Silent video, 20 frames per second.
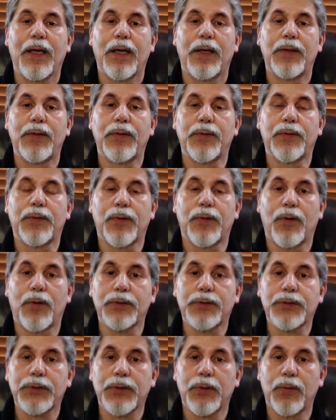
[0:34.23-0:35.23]
You could
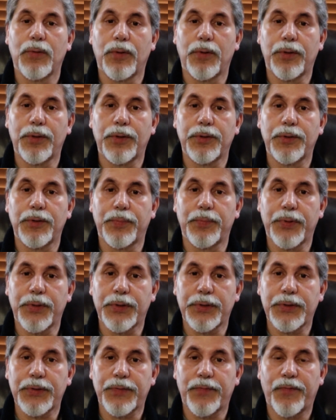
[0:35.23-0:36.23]
also order the
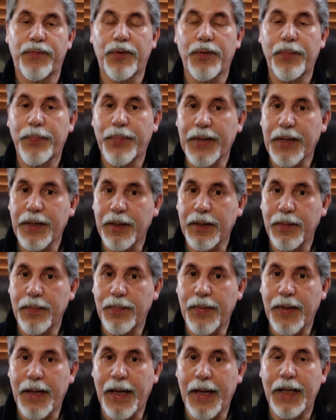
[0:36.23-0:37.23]
book for
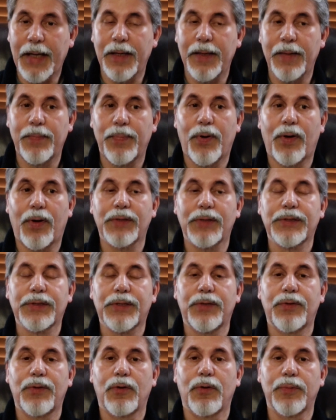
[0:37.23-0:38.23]
pickup at a Barnes &
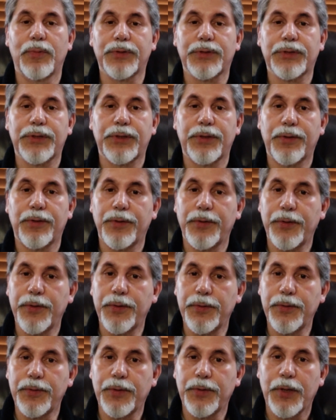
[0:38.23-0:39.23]
Nobles near
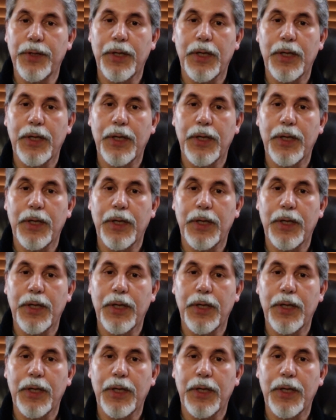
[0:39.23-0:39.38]
you,